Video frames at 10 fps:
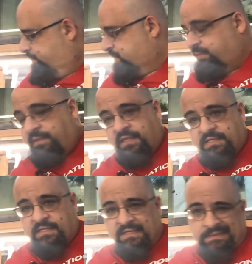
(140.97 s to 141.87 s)
put them in
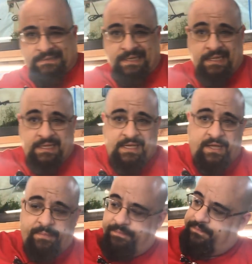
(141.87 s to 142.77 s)
this little deli
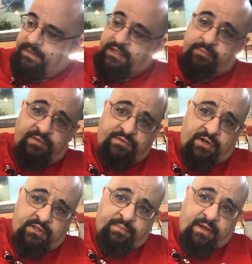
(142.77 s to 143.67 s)
cup, as we've
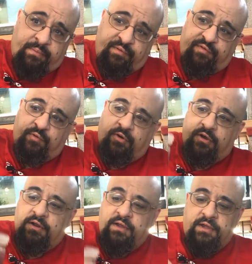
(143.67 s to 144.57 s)
talked about
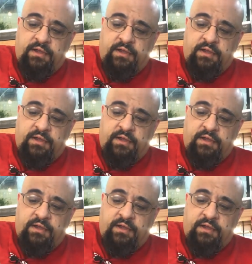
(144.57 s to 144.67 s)
before,